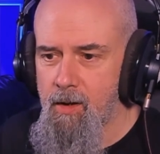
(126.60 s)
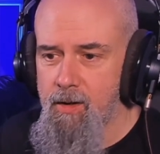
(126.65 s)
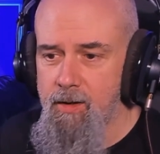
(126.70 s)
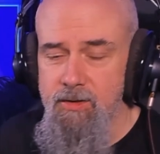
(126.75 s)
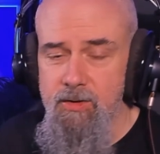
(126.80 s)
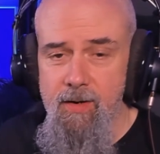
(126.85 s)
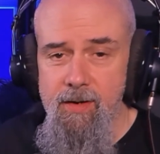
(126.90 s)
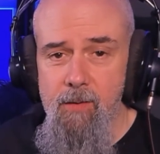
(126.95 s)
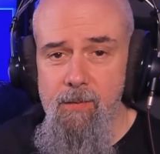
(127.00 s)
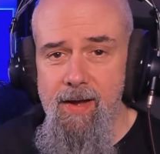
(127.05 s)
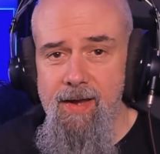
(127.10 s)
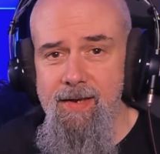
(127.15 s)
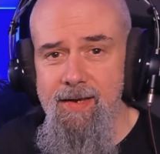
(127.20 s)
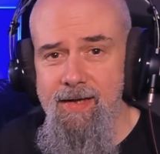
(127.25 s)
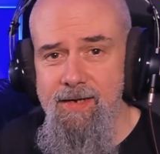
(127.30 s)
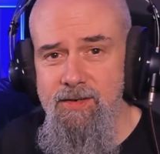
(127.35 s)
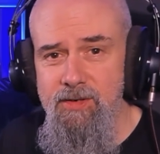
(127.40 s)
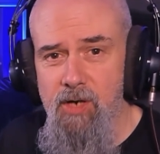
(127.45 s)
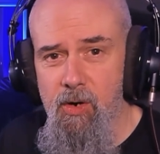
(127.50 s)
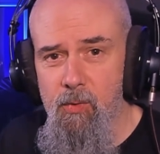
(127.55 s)
So anyway,
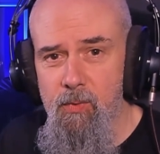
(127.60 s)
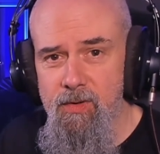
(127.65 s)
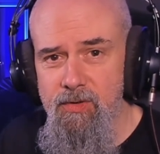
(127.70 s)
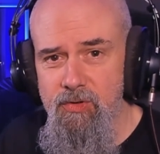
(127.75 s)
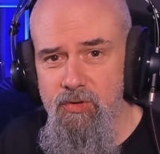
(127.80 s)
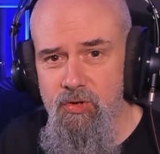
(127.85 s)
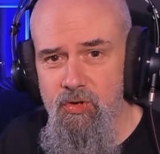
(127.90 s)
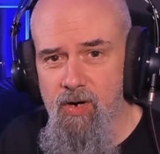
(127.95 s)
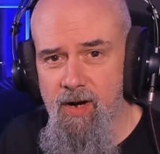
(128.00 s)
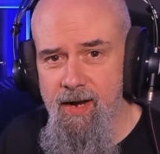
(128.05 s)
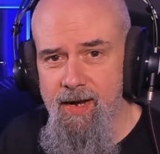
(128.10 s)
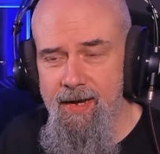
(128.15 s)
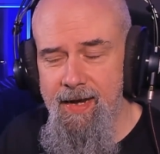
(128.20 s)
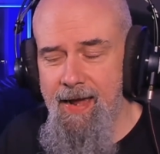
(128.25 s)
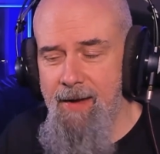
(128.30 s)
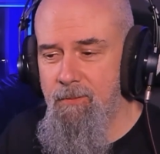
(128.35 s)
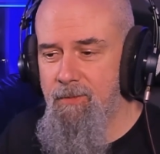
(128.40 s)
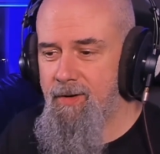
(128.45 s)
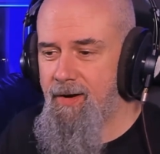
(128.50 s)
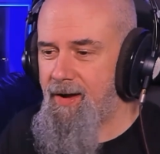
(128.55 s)
let's go and try it out.